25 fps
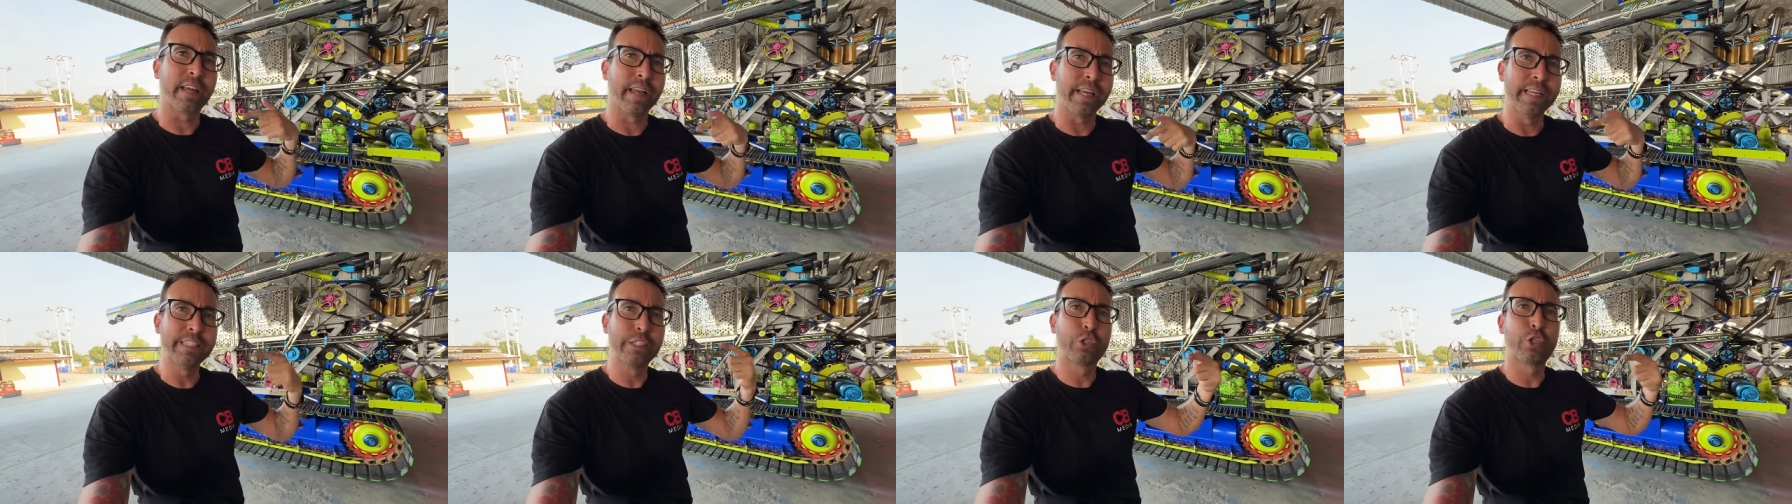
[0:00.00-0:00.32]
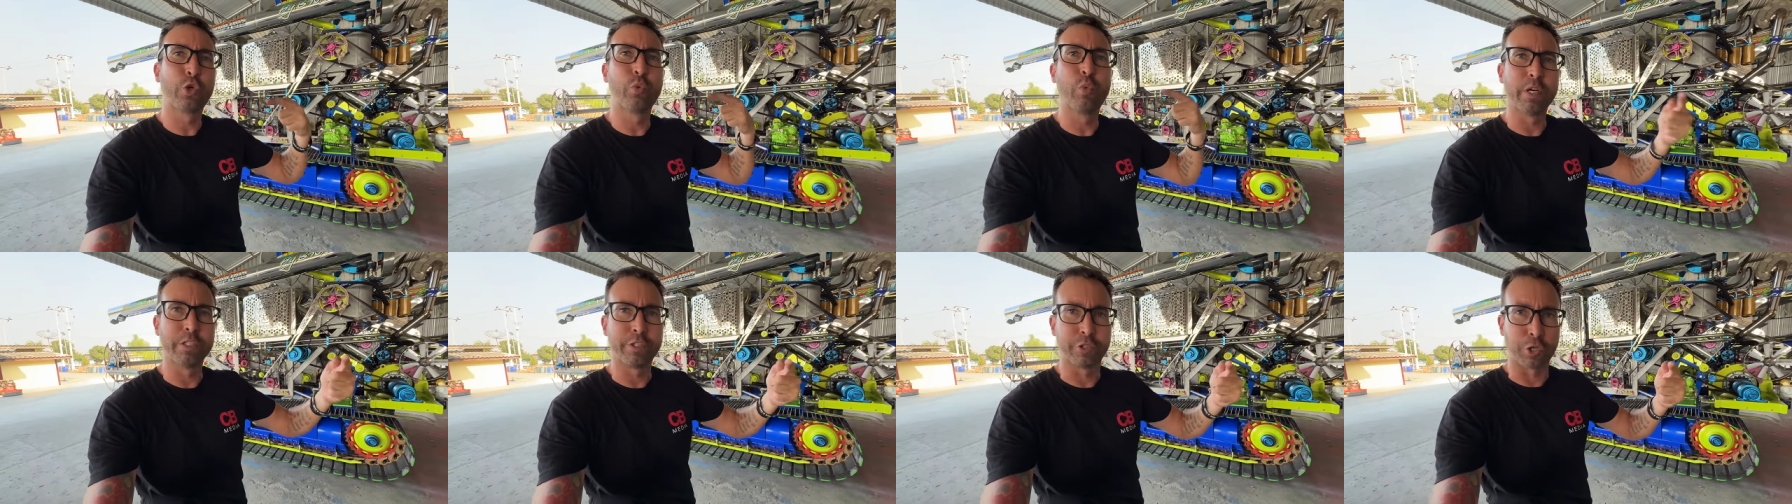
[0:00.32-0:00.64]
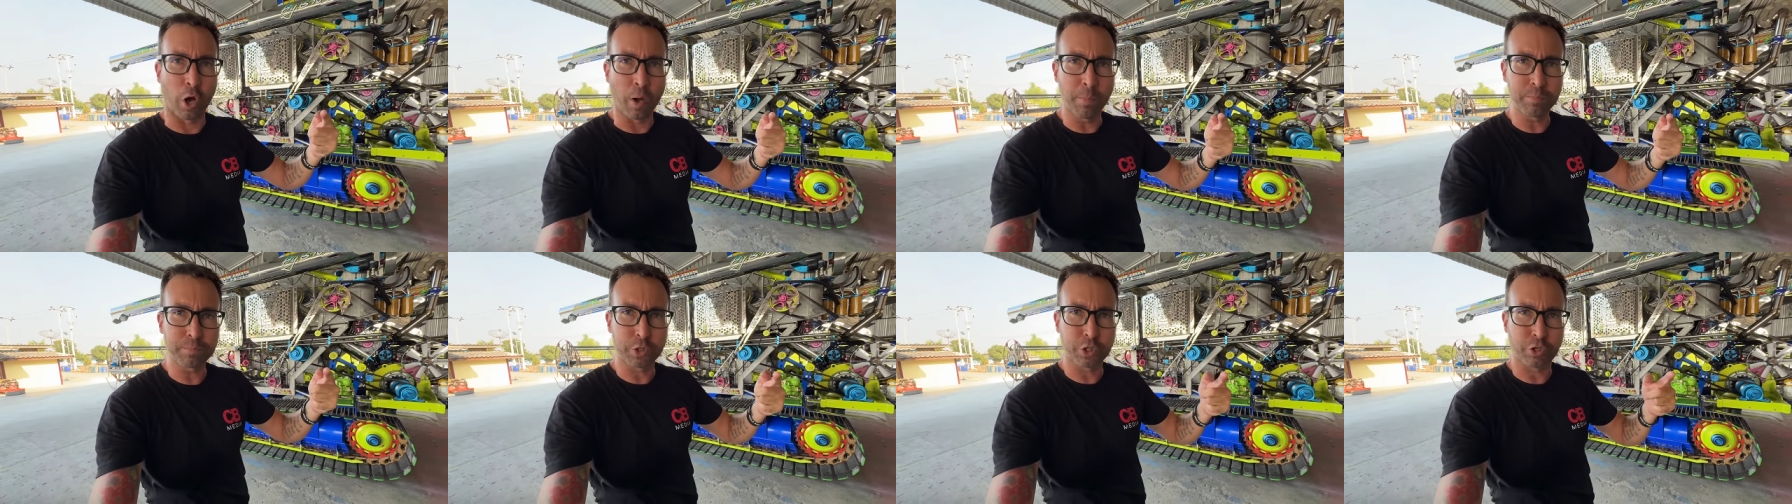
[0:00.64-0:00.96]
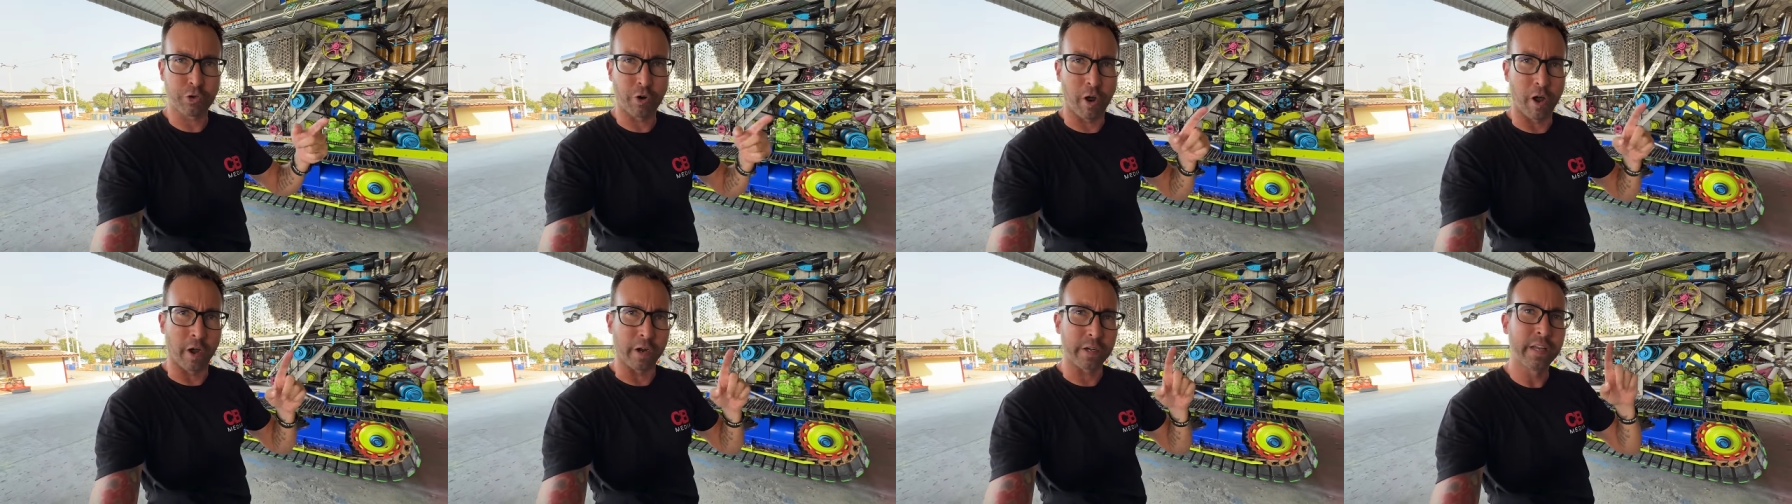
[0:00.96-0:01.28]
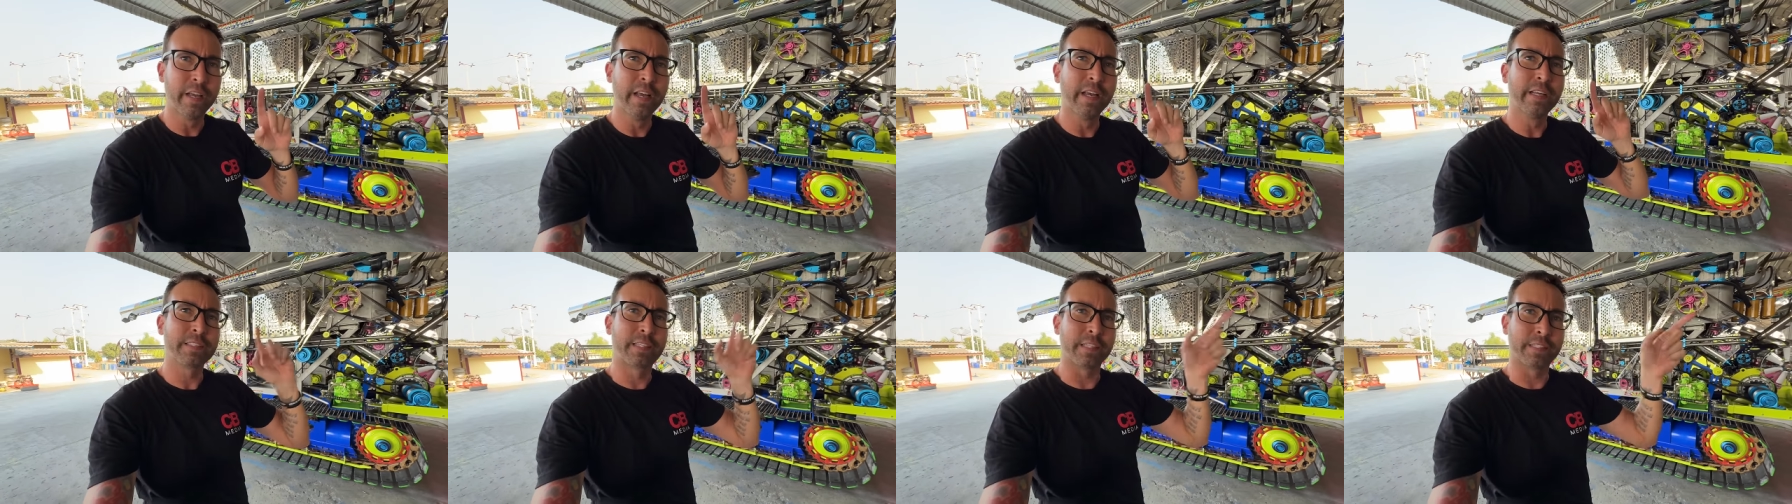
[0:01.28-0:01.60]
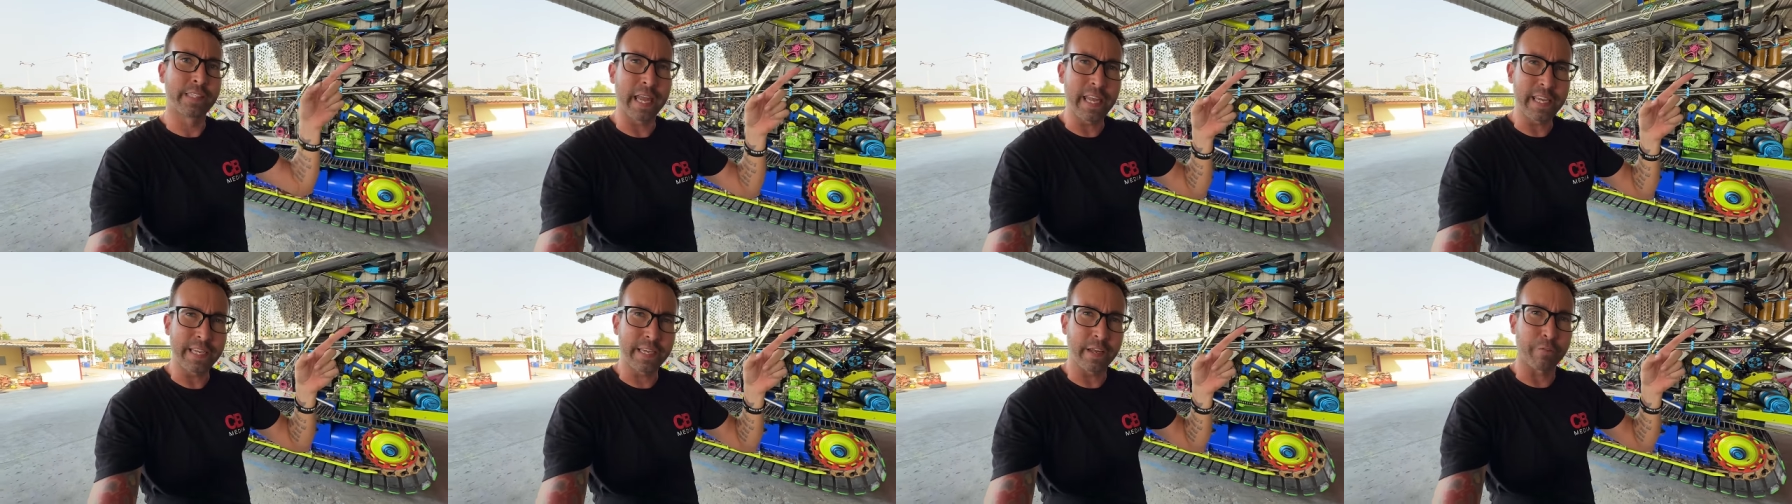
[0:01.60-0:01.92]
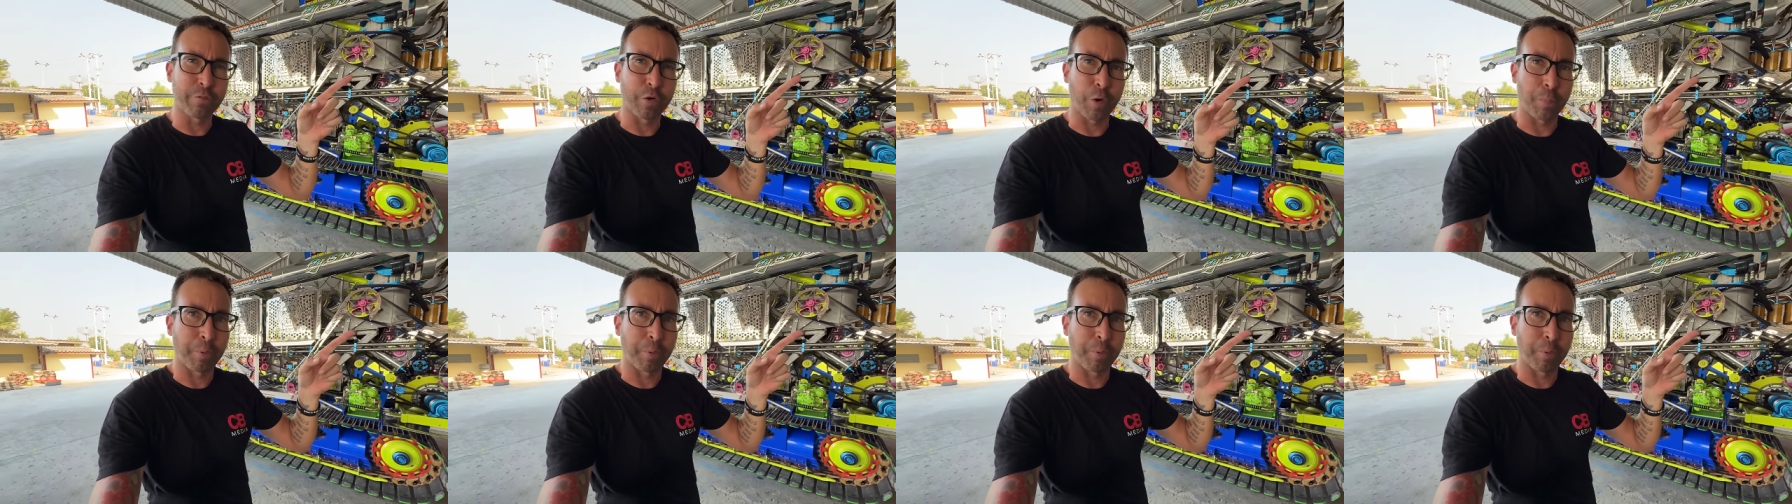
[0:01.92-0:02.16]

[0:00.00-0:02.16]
into a dump truck, to take it for